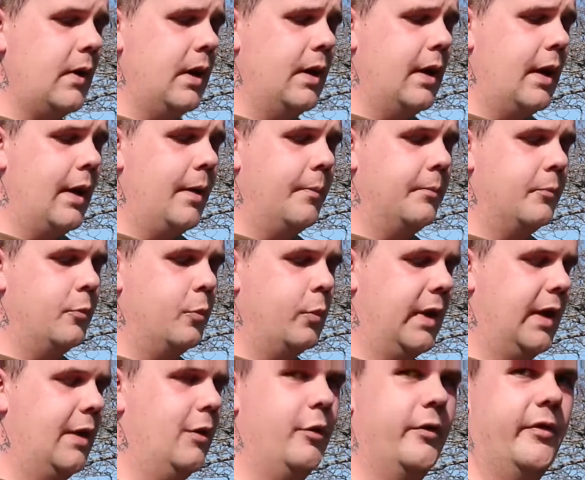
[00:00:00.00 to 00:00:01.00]

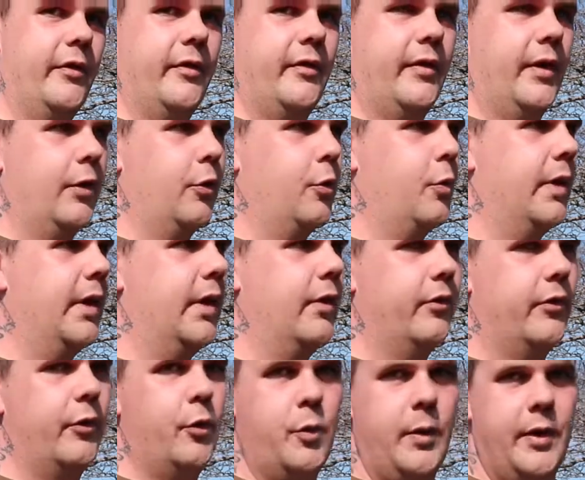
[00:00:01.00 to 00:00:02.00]
When it loses signal,
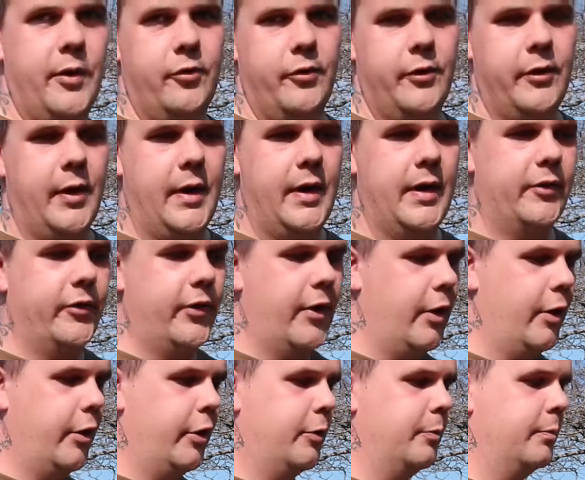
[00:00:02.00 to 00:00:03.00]
it's always returning to
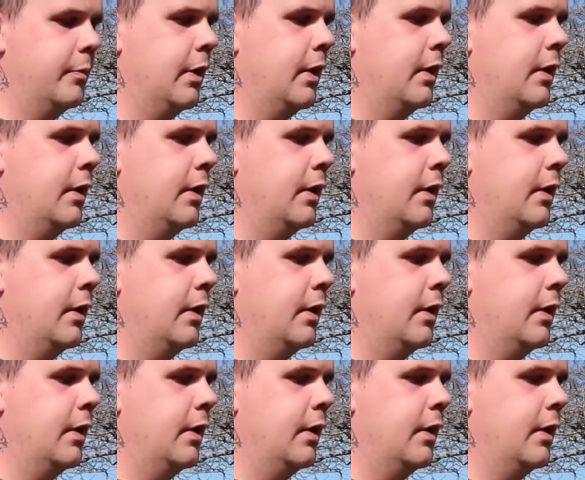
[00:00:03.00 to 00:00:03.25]
home.